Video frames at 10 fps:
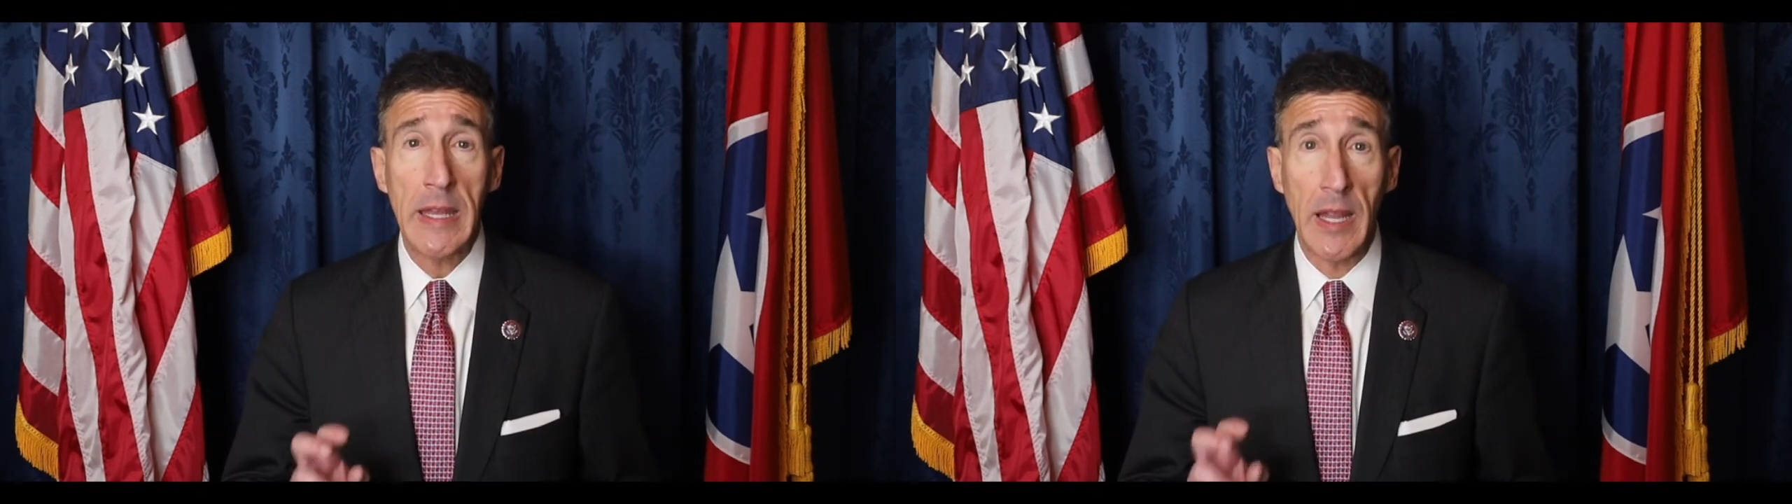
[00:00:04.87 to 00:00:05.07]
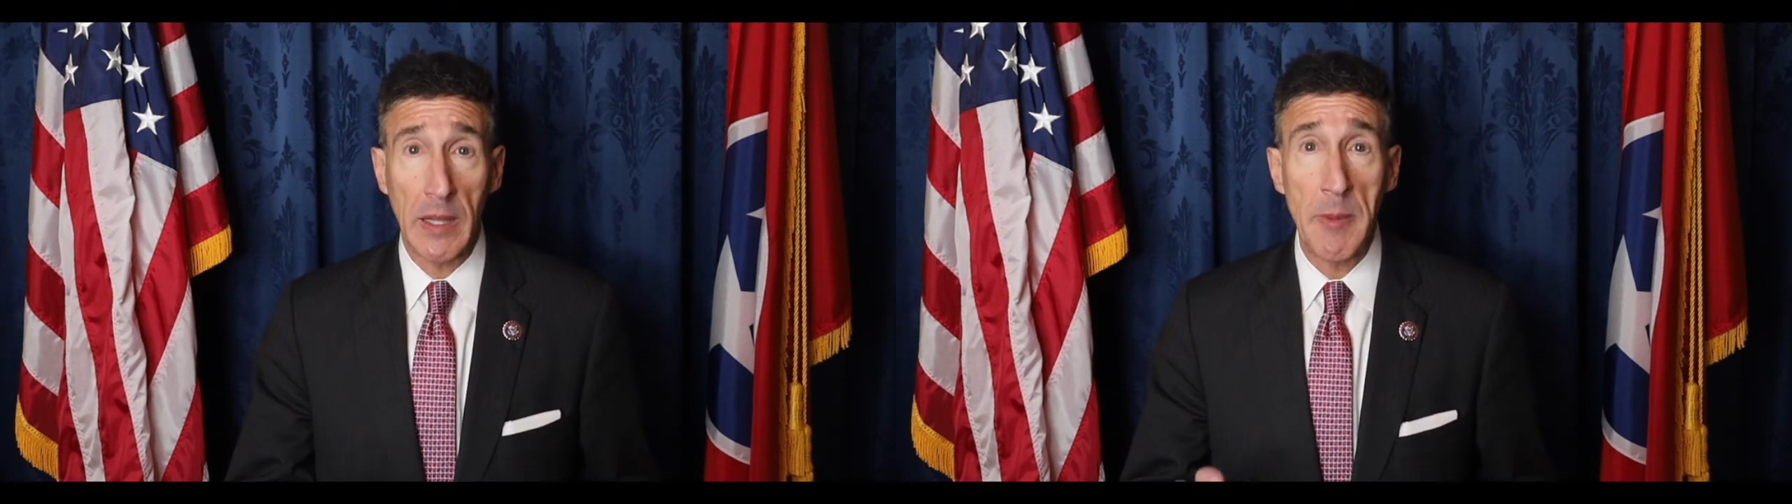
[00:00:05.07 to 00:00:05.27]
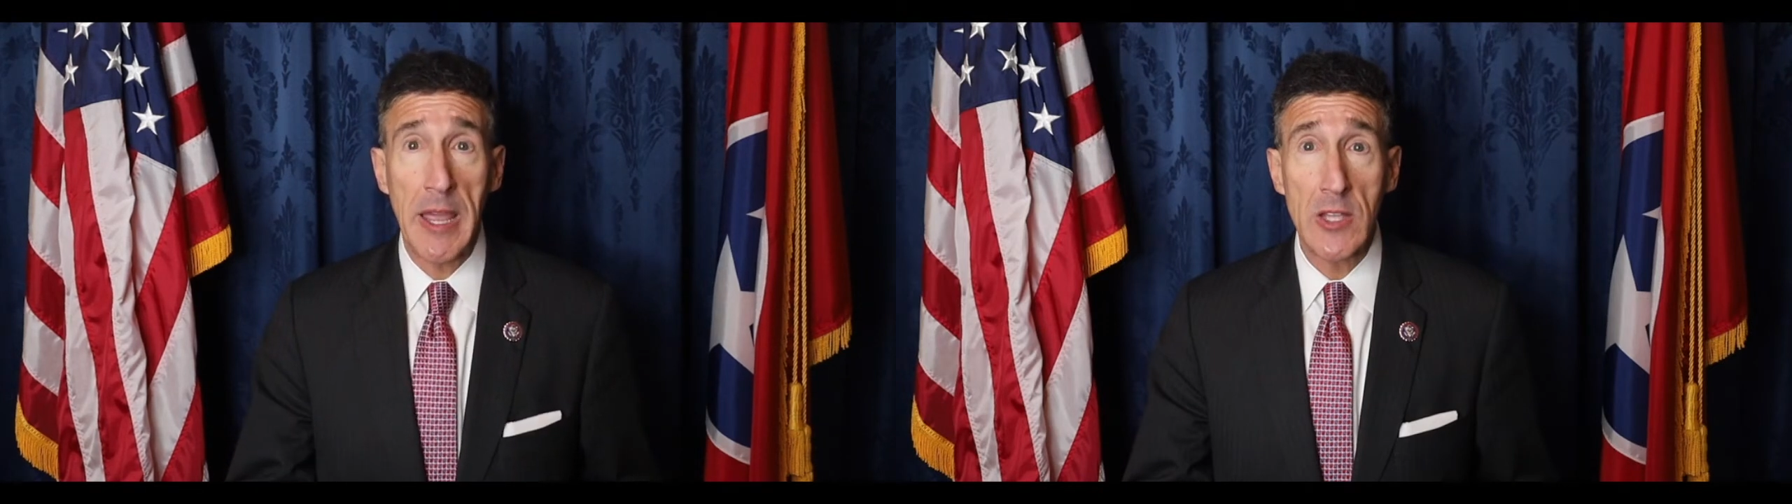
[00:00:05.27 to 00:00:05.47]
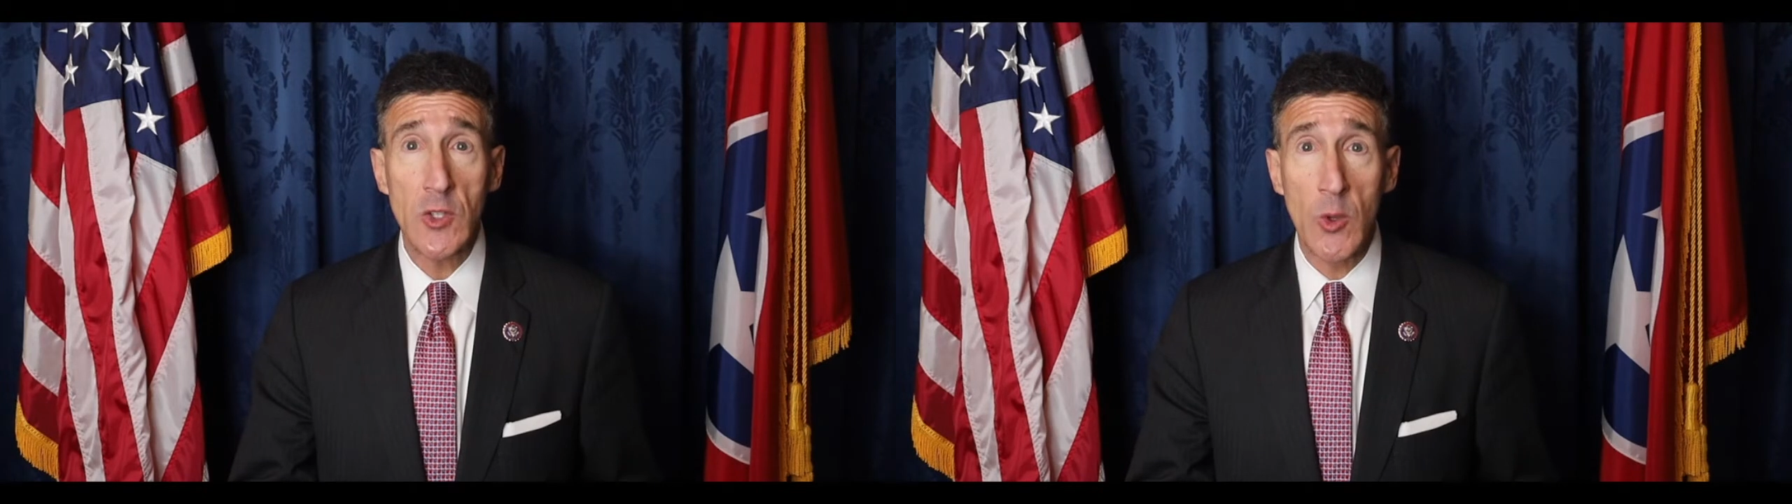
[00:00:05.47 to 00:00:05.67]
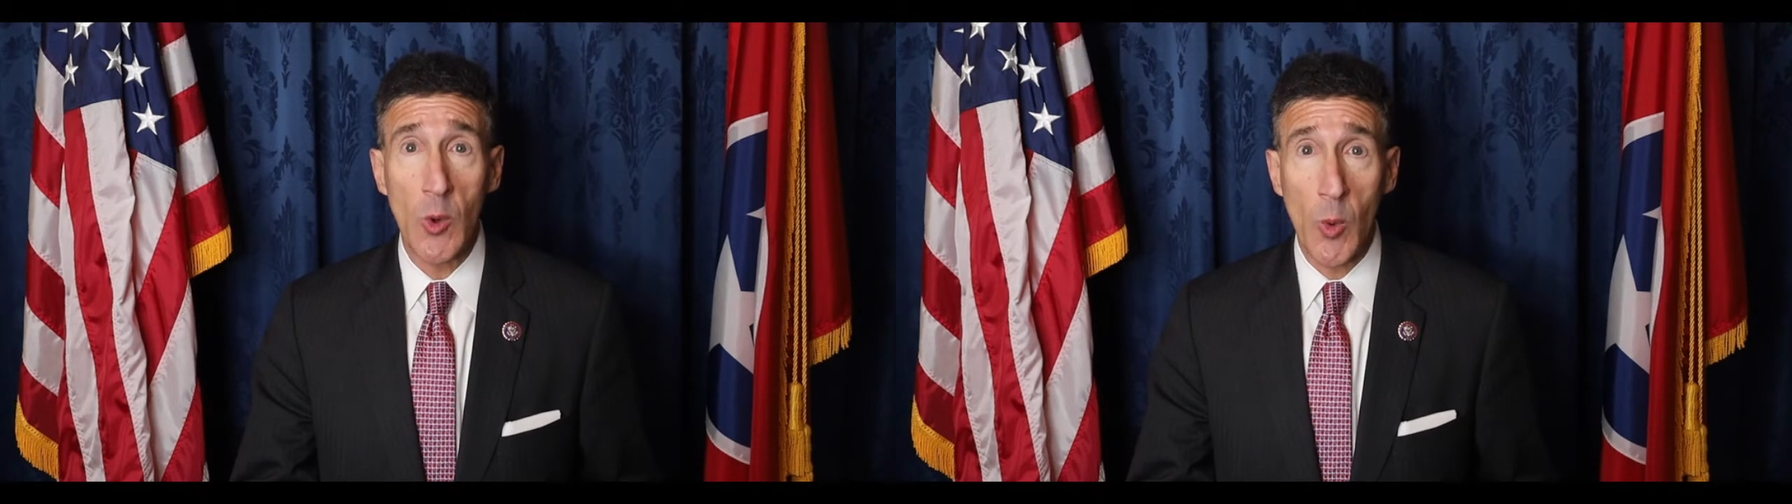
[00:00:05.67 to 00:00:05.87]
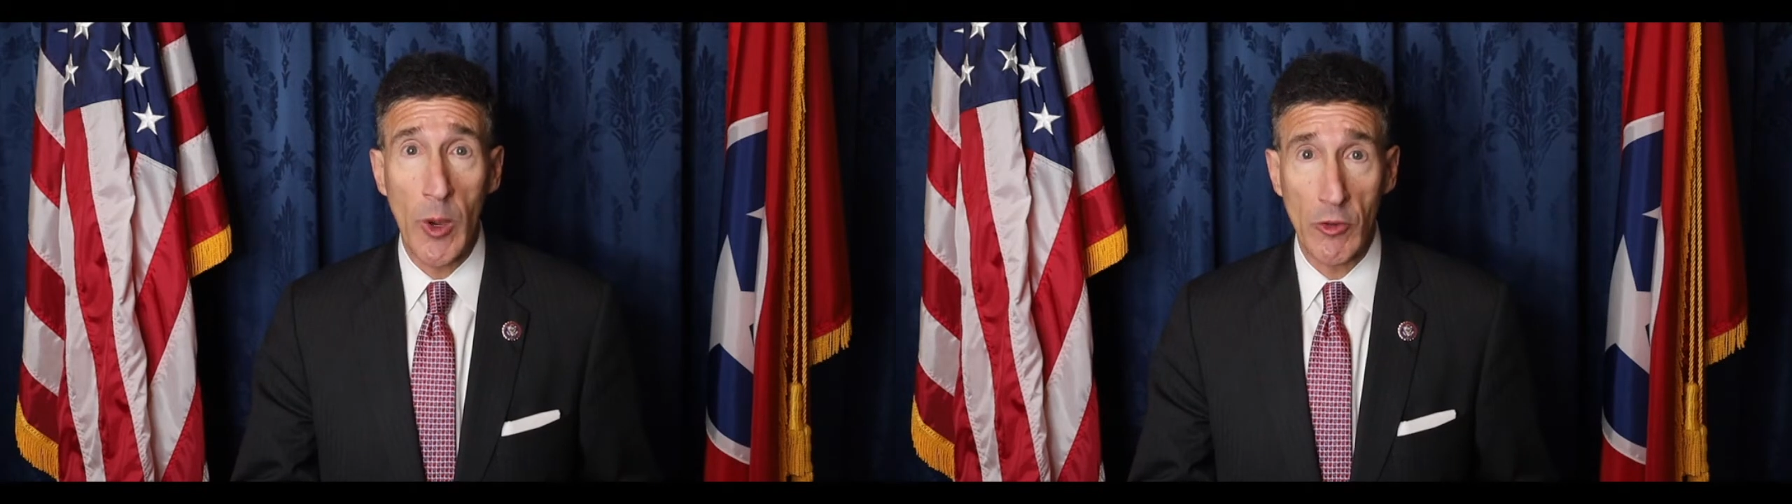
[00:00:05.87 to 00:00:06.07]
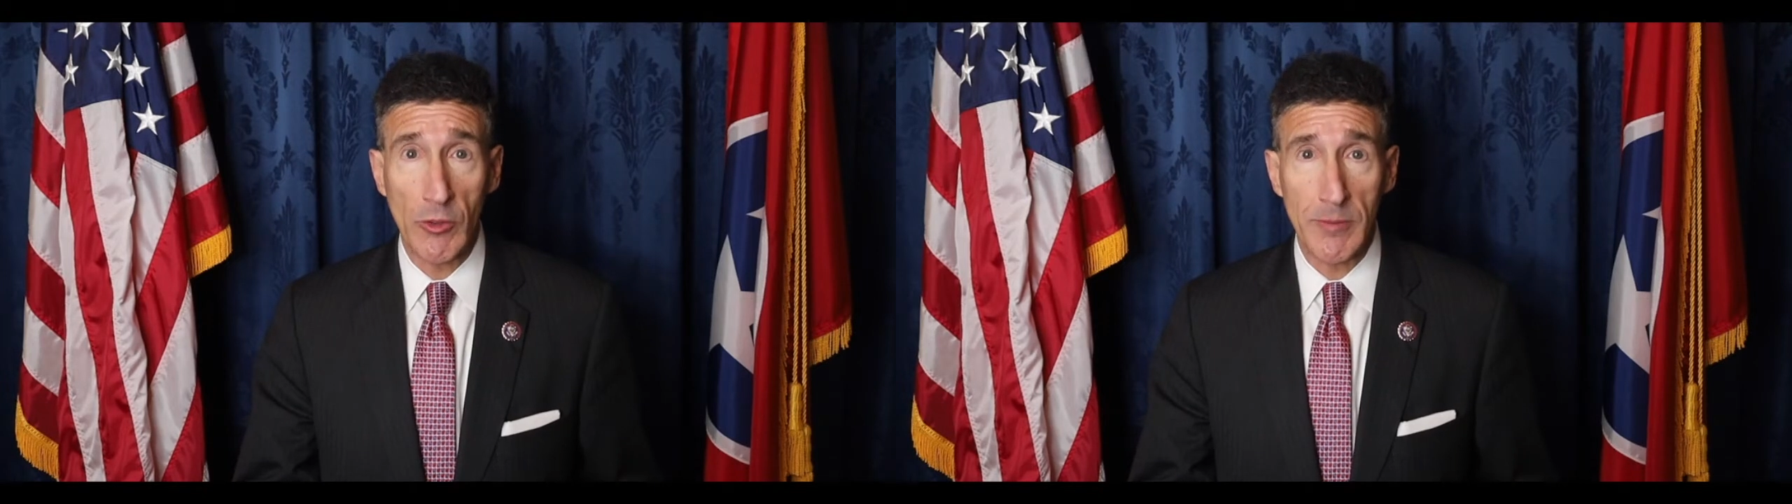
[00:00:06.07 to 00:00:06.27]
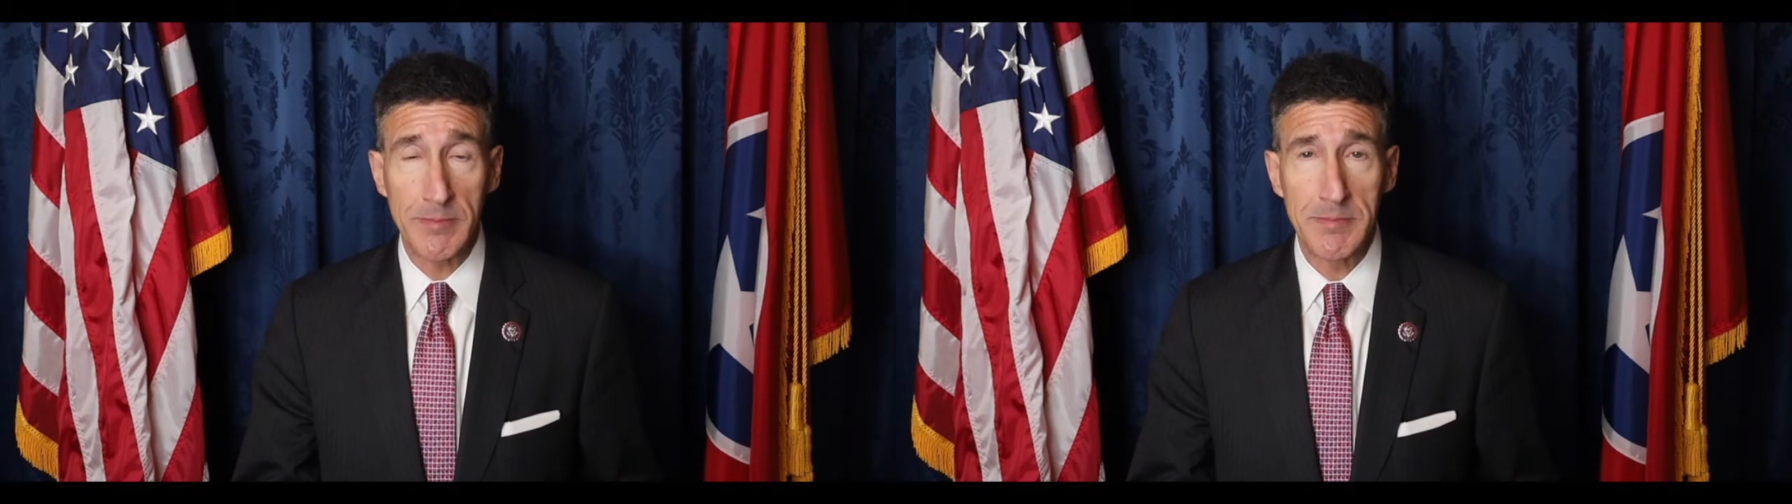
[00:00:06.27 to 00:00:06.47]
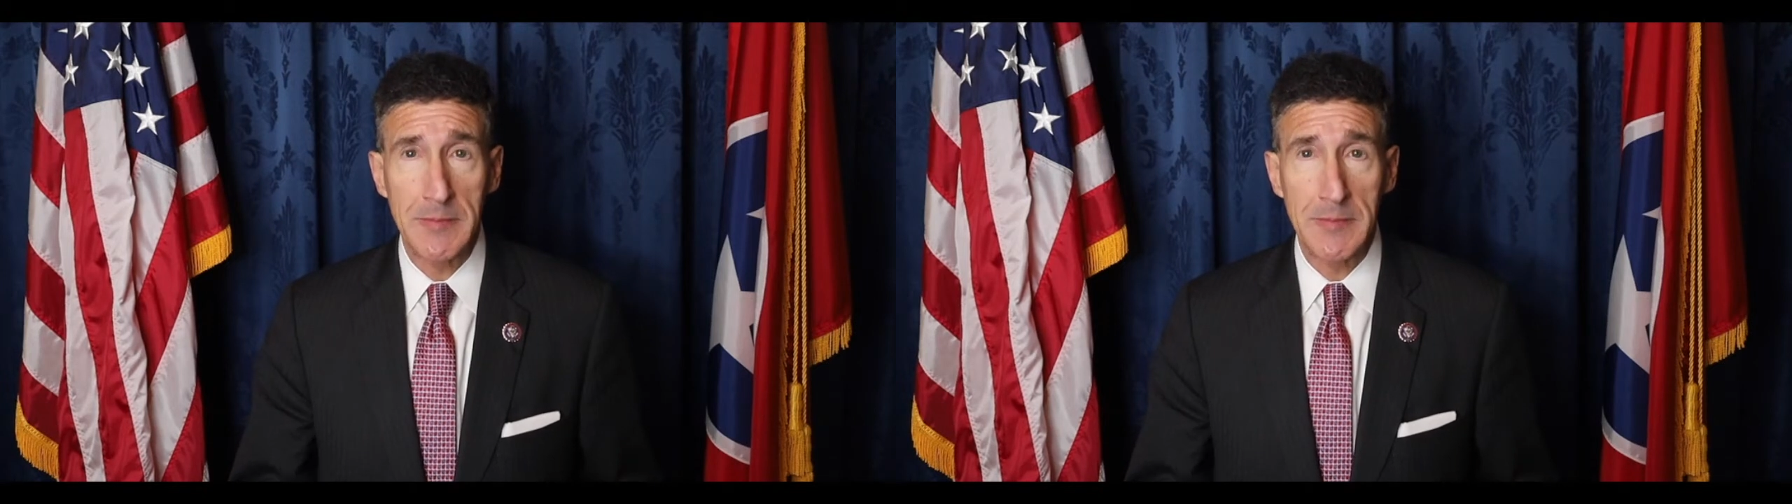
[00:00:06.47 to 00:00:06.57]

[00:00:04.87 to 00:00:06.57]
Now, let me ask you a question.